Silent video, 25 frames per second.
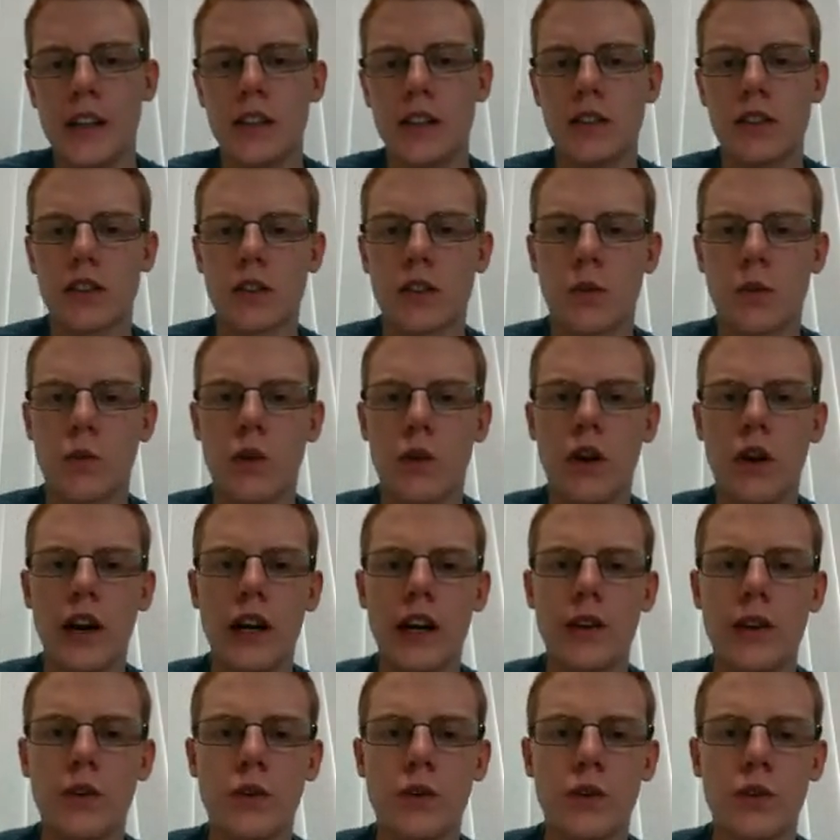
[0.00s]
so why
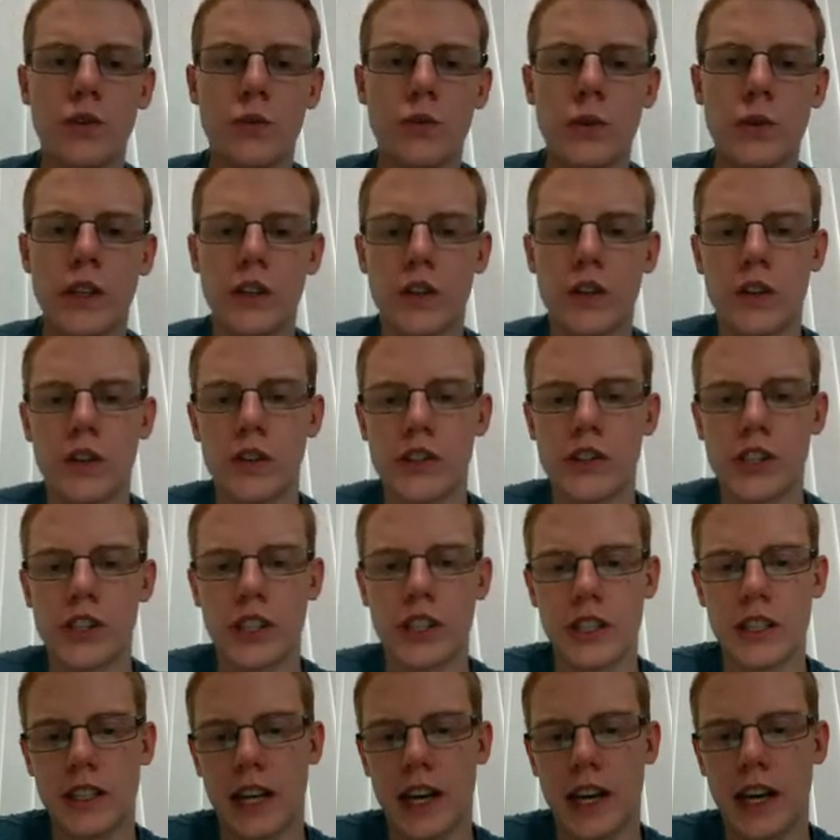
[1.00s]
could we not
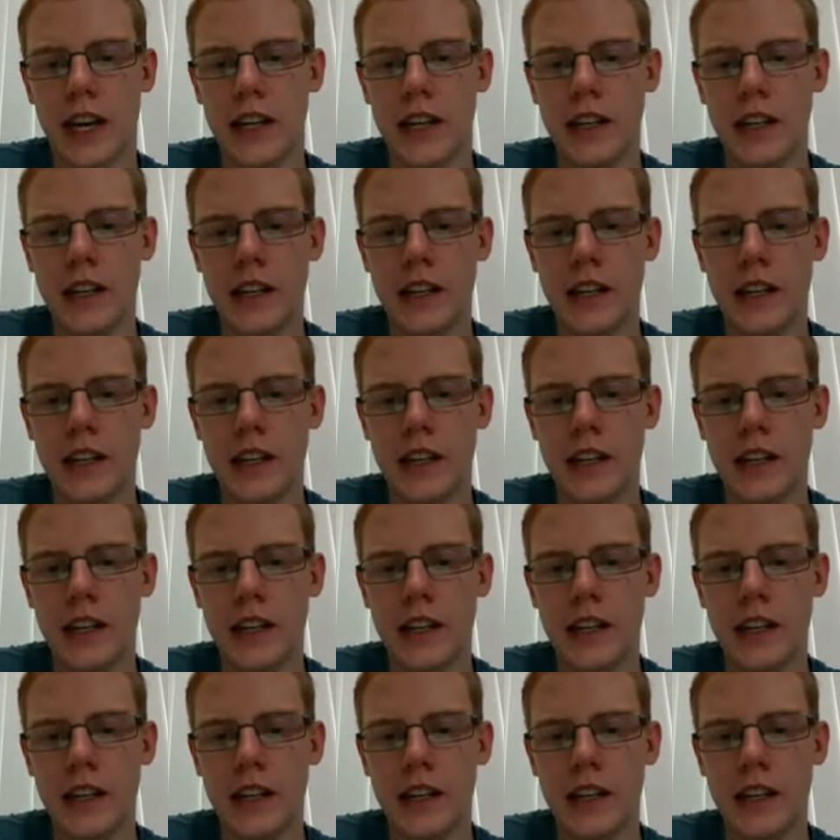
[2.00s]
just add